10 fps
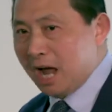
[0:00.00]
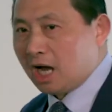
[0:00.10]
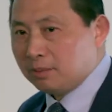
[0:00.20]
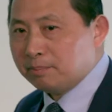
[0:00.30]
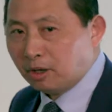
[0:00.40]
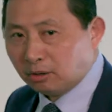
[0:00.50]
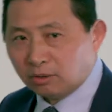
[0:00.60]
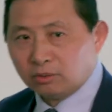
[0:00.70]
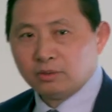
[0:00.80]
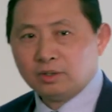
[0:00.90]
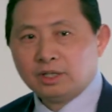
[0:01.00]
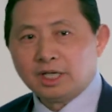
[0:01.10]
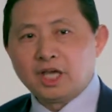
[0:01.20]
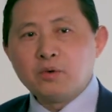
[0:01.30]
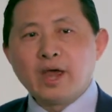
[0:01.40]
Marco Polo.
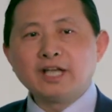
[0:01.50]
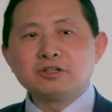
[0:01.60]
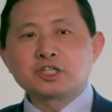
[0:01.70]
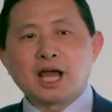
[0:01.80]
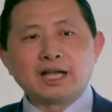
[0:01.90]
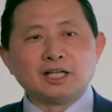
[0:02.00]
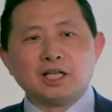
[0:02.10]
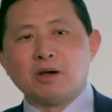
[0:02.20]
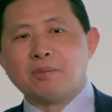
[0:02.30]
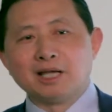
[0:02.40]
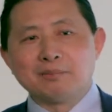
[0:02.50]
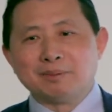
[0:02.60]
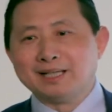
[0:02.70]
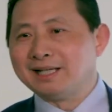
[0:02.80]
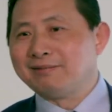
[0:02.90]
He went to China, nobody
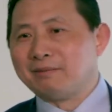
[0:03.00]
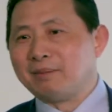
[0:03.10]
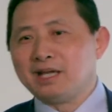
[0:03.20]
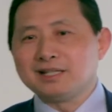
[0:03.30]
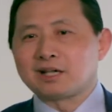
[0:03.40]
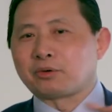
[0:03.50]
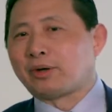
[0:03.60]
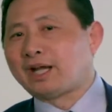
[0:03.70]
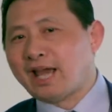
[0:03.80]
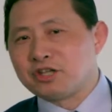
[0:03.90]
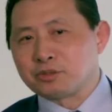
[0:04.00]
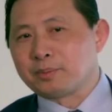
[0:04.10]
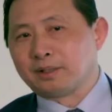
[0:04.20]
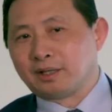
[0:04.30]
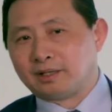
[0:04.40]
believed him. He's a great
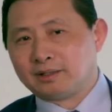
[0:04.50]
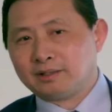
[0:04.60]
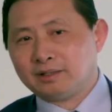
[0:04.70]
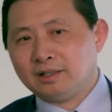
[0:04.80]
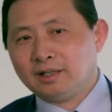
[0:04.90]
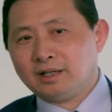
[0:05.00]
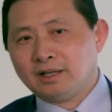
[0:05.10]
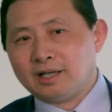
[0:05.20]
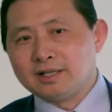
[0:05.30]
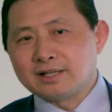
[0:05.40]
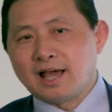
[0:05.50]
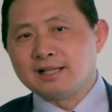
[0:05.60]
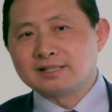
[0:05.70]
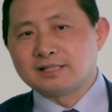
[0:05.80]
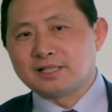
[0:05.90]
entrepreneur. He's the
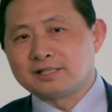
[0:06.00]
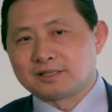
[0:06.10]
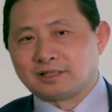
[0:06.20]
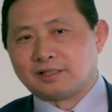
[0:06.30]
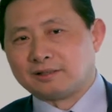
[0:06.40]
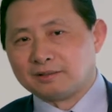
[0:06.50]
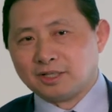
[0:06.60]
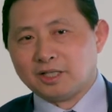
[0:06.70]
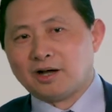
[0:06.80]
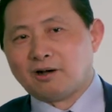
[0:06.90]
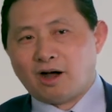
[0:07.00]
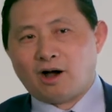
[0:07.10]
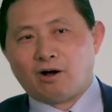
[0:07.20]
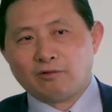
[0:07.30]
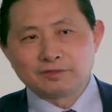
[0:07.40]
ancestor, you know,
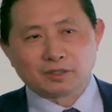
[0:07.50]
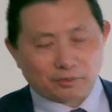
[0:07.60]
of the